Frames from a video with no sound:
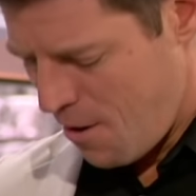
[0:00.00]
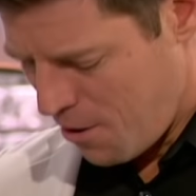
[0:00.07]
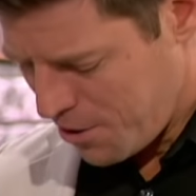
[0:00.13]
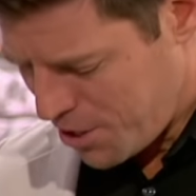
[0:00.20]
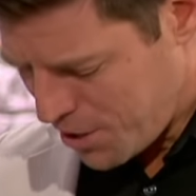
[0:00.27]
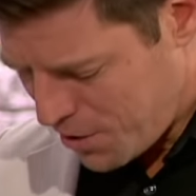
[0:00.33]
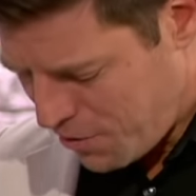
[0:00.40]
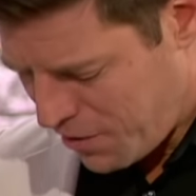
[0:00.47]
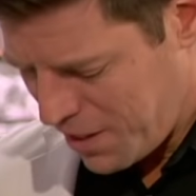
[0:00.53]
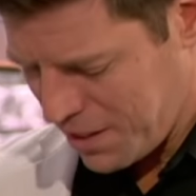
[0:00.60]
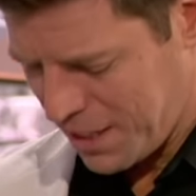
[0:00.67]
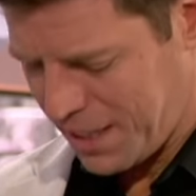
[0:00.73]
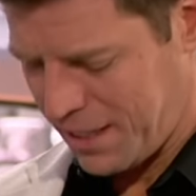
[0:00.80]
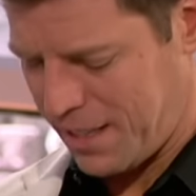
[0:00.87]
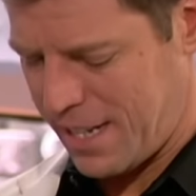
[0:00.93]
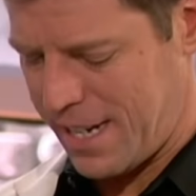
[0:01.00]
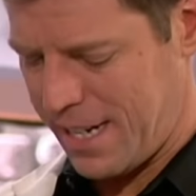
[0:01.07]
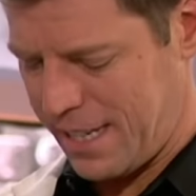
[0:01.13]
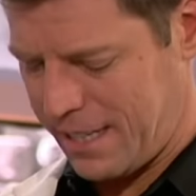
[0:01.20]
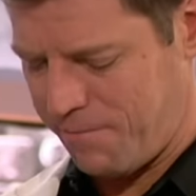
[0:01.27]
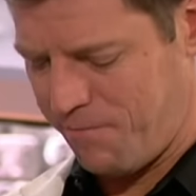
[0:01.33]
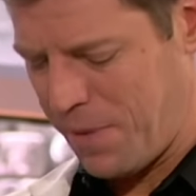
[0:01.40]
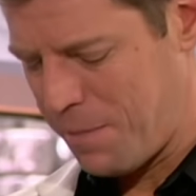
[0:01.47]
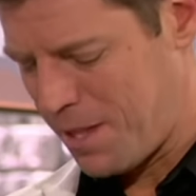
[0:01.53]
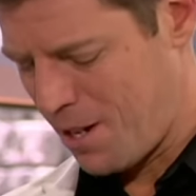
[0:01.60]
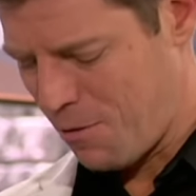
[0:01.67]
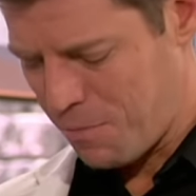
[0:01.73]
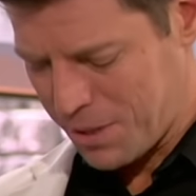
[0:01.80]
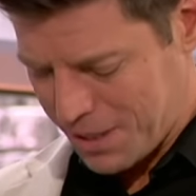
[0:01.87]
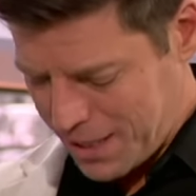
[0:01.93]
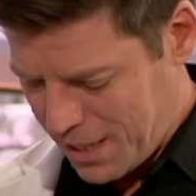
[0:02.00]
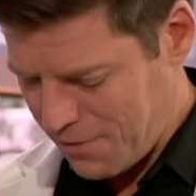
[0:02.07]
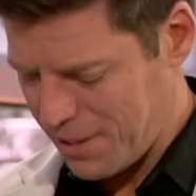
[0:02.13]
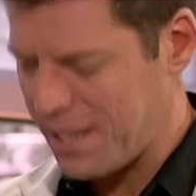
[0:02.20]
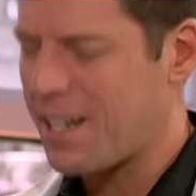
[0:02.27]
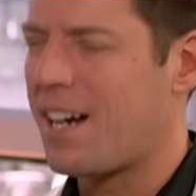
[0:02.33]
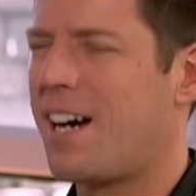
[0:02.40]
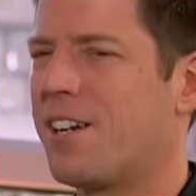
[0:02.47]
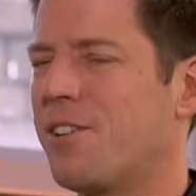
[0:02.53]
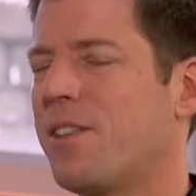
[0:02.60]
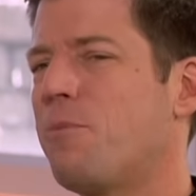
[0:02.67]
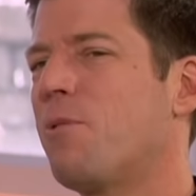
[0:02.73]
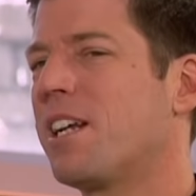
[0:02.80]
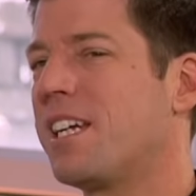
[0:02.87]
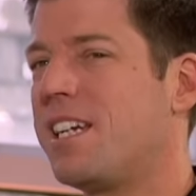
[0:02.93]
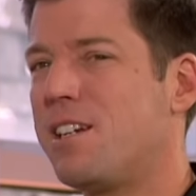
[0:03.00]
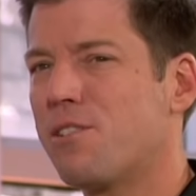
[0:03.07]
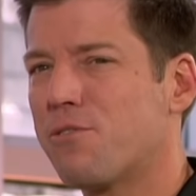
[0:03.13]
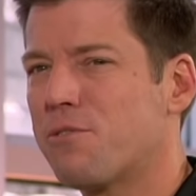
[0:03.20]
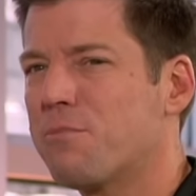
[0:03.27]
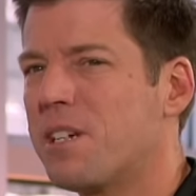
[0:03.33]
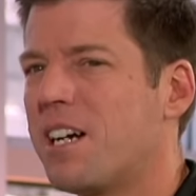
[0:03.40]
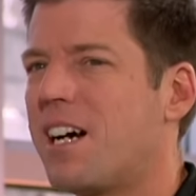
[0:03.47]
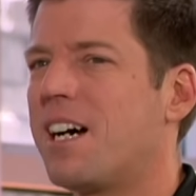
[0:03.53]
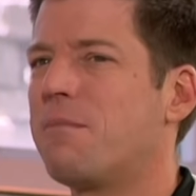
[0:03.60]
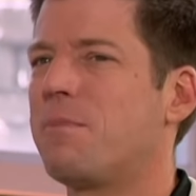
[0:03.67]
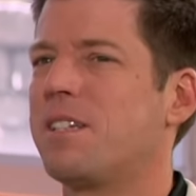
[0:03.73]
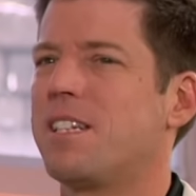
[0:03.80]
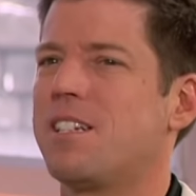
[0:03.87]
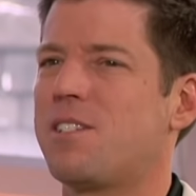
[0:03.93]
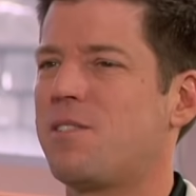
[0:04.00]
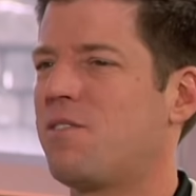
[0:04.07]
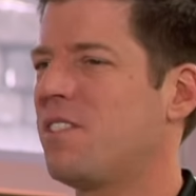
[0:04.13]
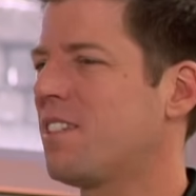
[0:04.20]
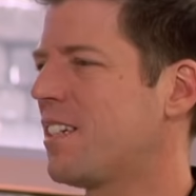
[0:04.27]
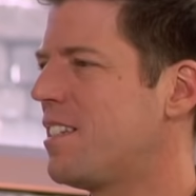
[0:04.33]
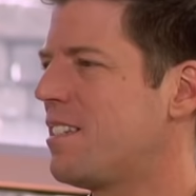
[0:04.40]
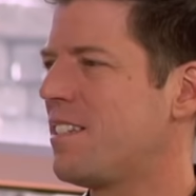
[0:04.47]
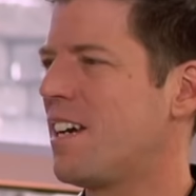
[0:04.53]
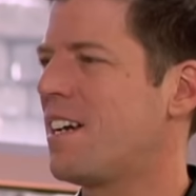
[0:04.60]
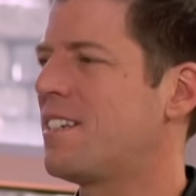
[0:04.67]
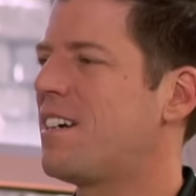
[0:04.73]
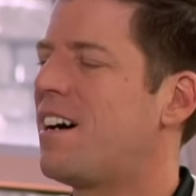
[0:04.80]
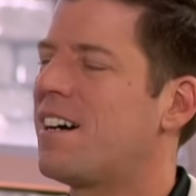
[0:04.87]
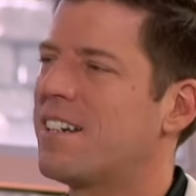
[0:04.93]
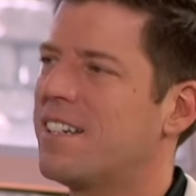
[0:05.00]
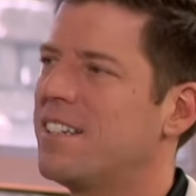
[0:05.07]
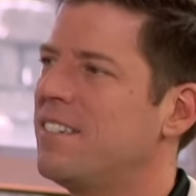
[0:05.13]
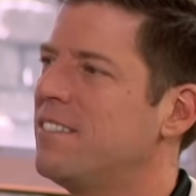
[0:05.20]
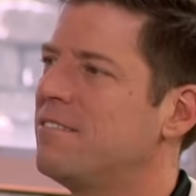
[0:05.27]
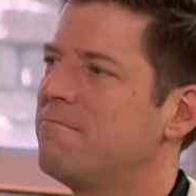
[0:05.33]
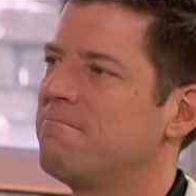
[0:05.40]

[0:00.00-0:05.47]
just feeling like maybe they don't believe in God, or they want to hear from God, but they just feel like he's not talking.